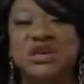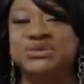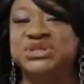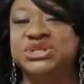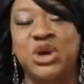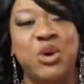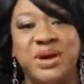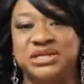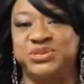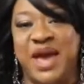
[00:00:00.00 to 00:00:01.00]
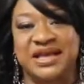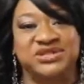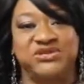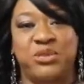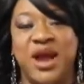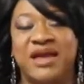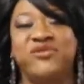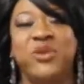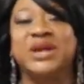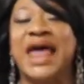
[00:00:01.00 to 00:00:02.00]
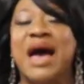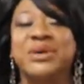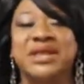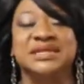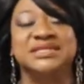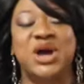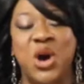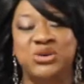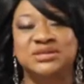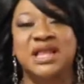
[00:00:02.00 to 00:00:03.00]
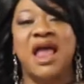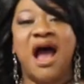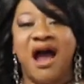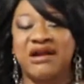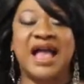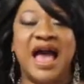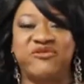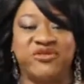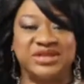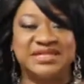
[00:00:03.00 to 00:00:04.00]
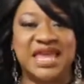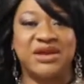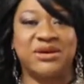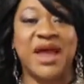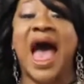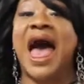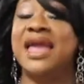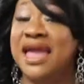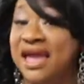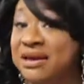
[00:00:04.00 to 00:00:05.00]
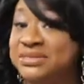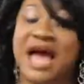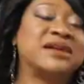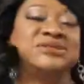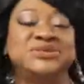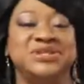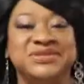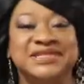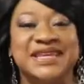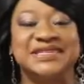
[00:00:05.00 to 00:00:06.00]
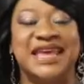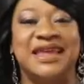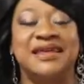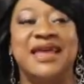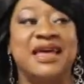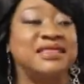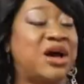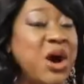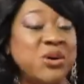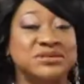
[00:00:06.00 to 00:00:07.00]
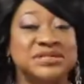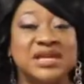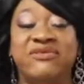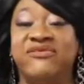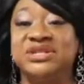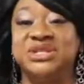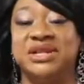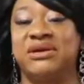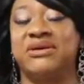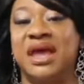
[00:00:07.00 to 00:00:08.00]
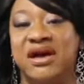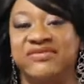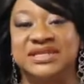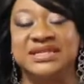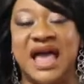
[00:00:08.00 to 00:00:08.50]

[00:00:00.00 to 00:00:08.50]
you so much, Pastor Brian, for allowing us to host our conference here. I am Doctor Tuesday Tate, the host and visionary of this